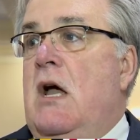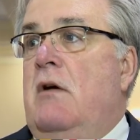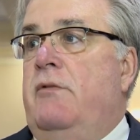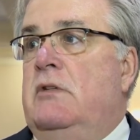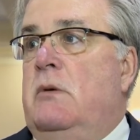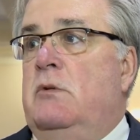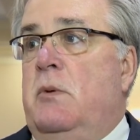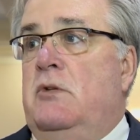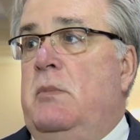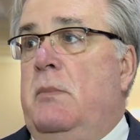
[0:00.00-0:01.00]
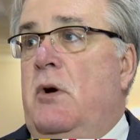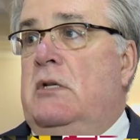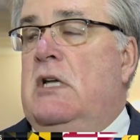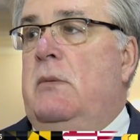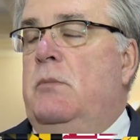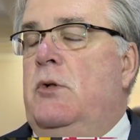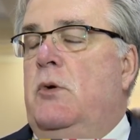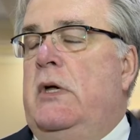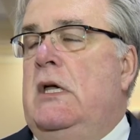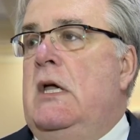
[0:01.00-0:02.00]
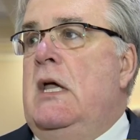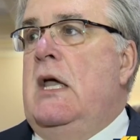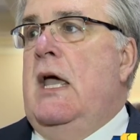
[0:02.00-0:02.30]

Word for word: office. He was supposed to be a part-time employee.